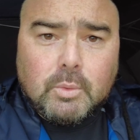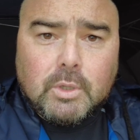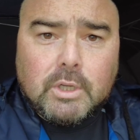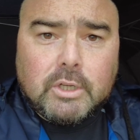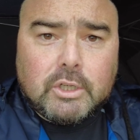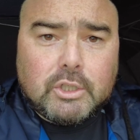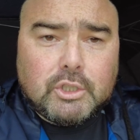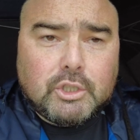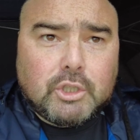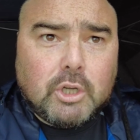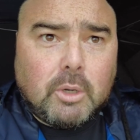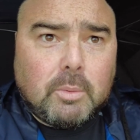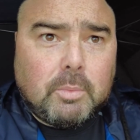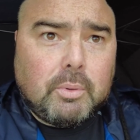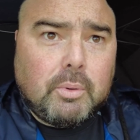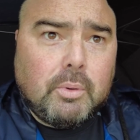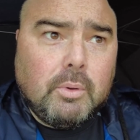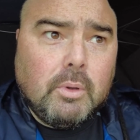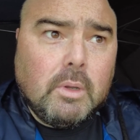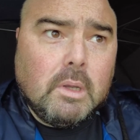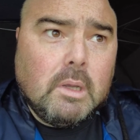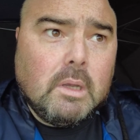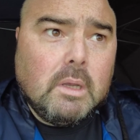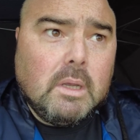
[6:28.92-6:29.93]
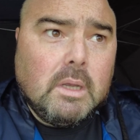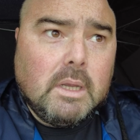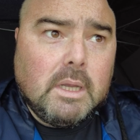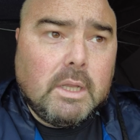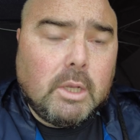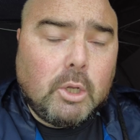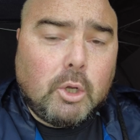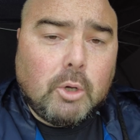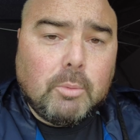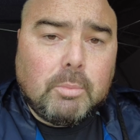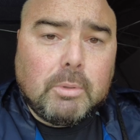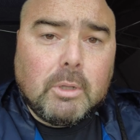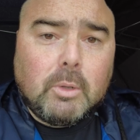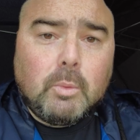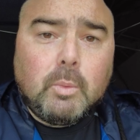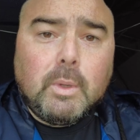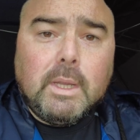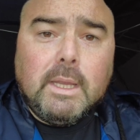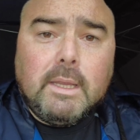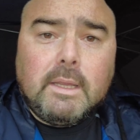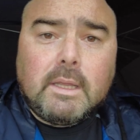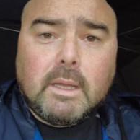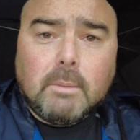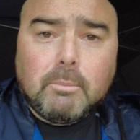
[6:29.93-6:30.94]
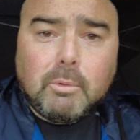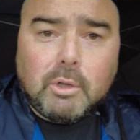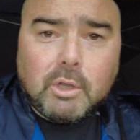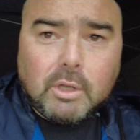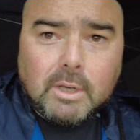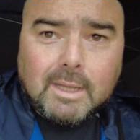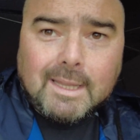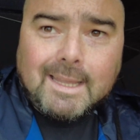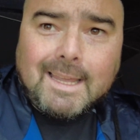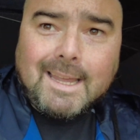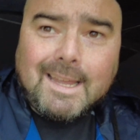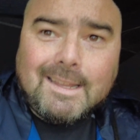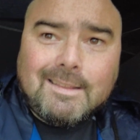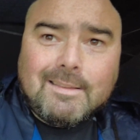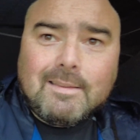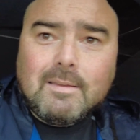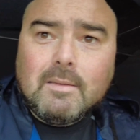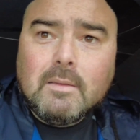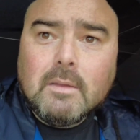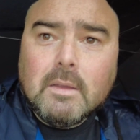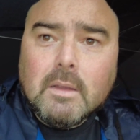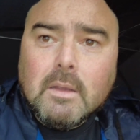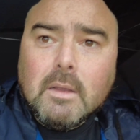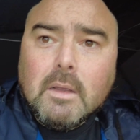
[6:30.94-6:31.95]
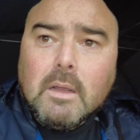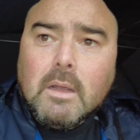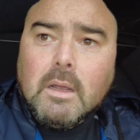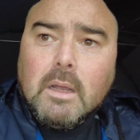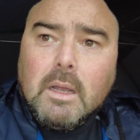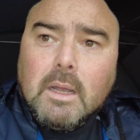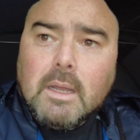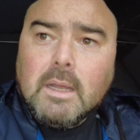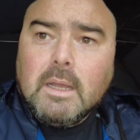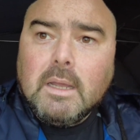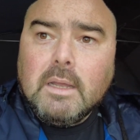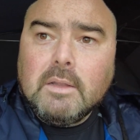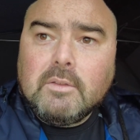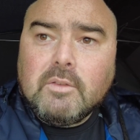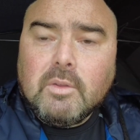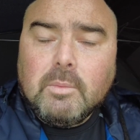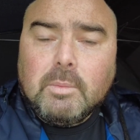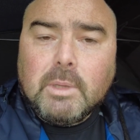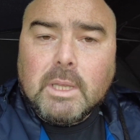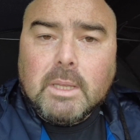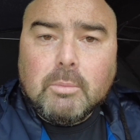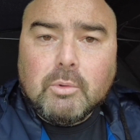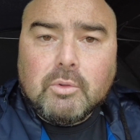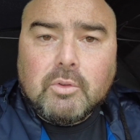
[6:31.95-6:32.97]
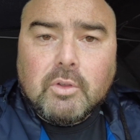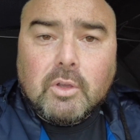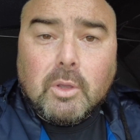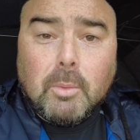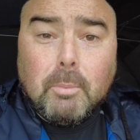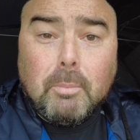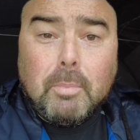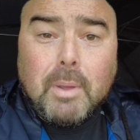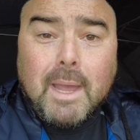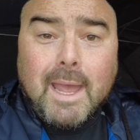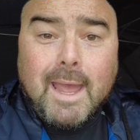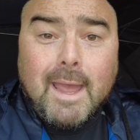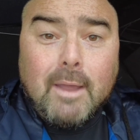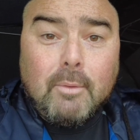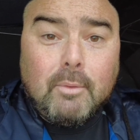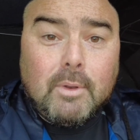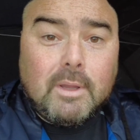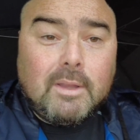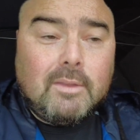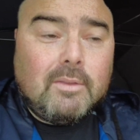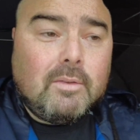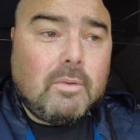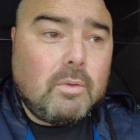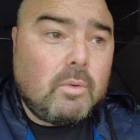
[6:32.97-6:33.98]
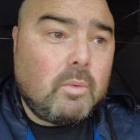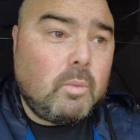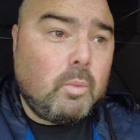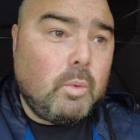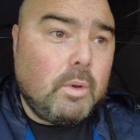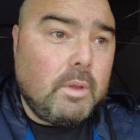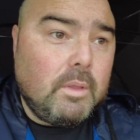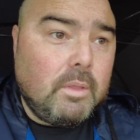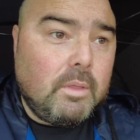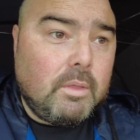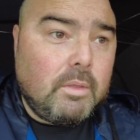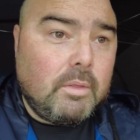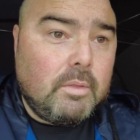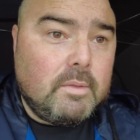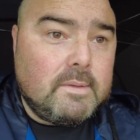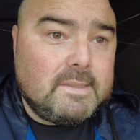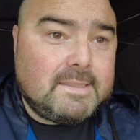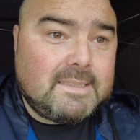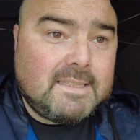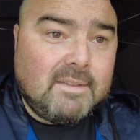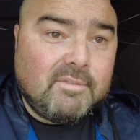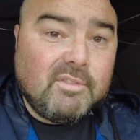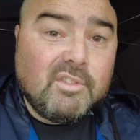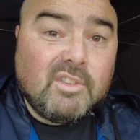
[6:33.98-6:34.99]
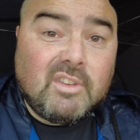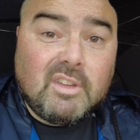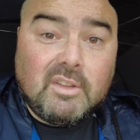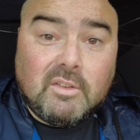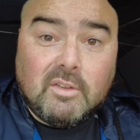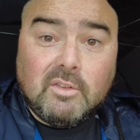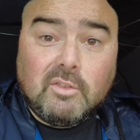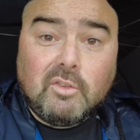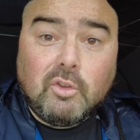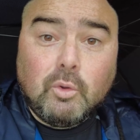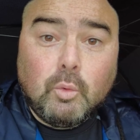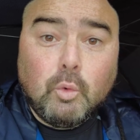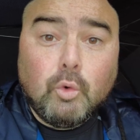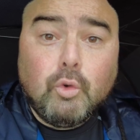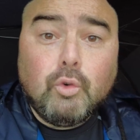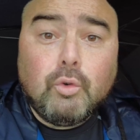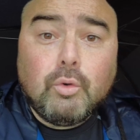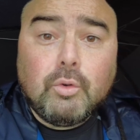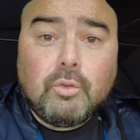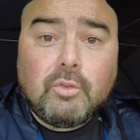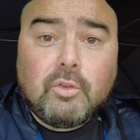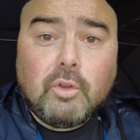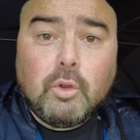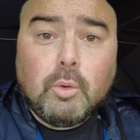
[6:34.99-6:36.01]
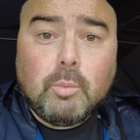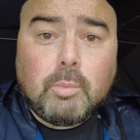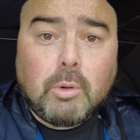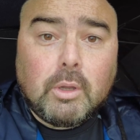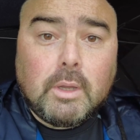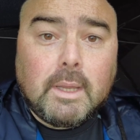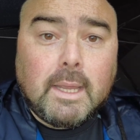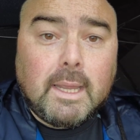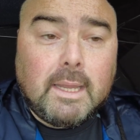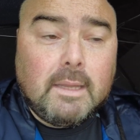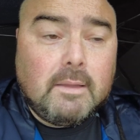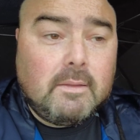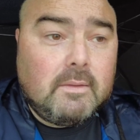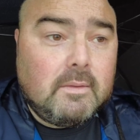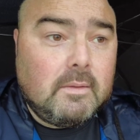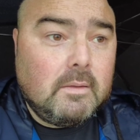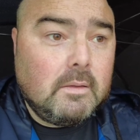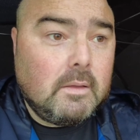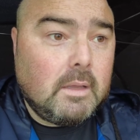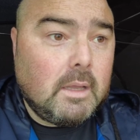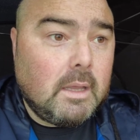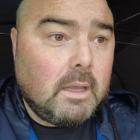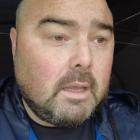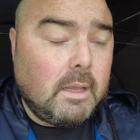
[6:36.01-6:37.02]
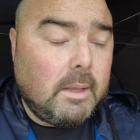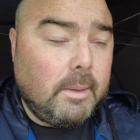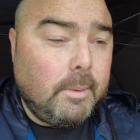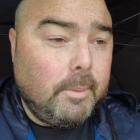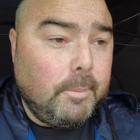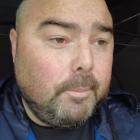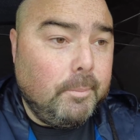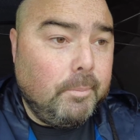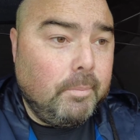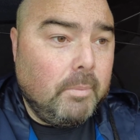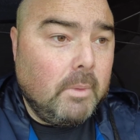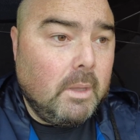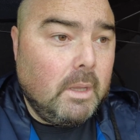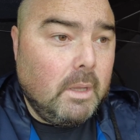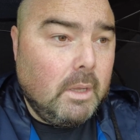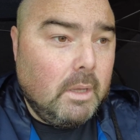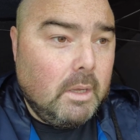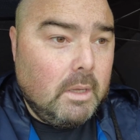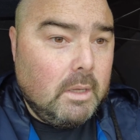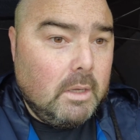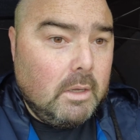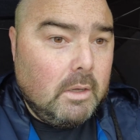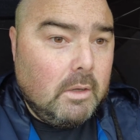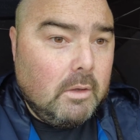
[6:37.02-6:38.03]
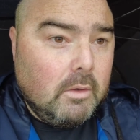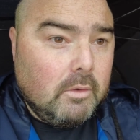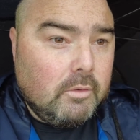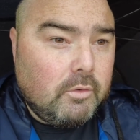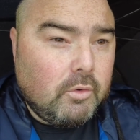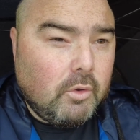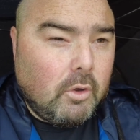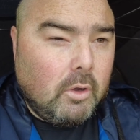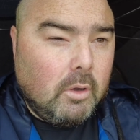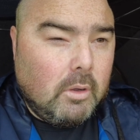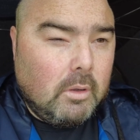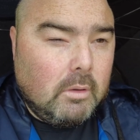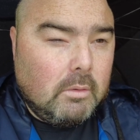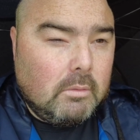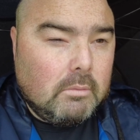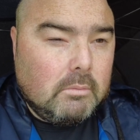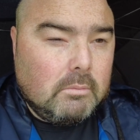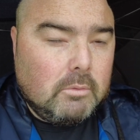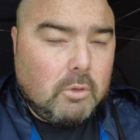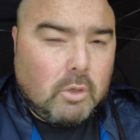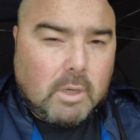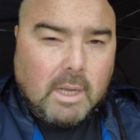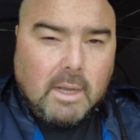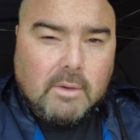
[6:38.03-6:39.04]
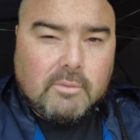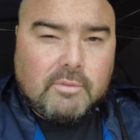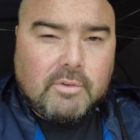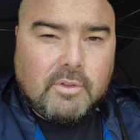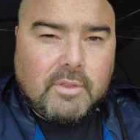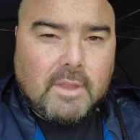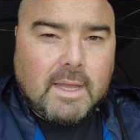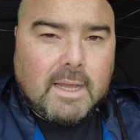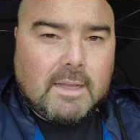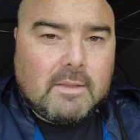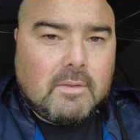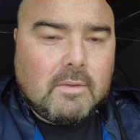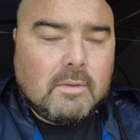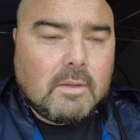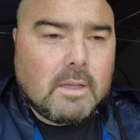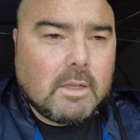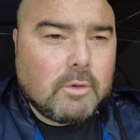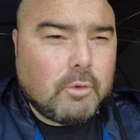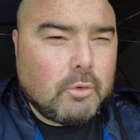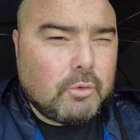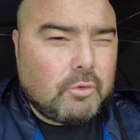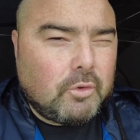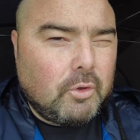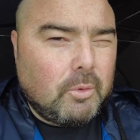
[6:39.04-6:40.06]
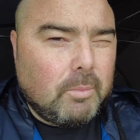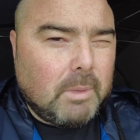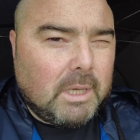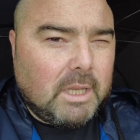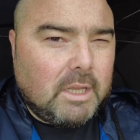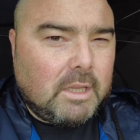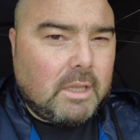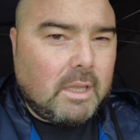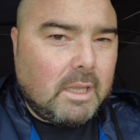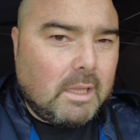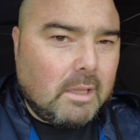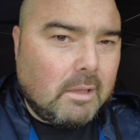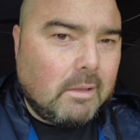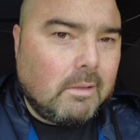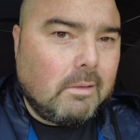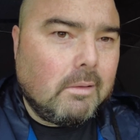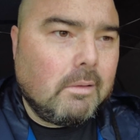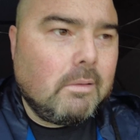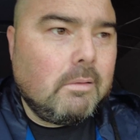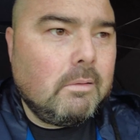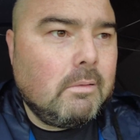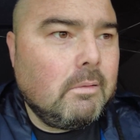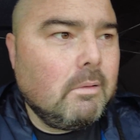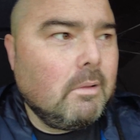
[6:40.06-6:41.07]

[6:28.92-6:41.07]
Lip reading: workshop in a couple of weeks, I'm going to get to be able to compare it with the 70-200 2.8. So look out for that. I don't do many gear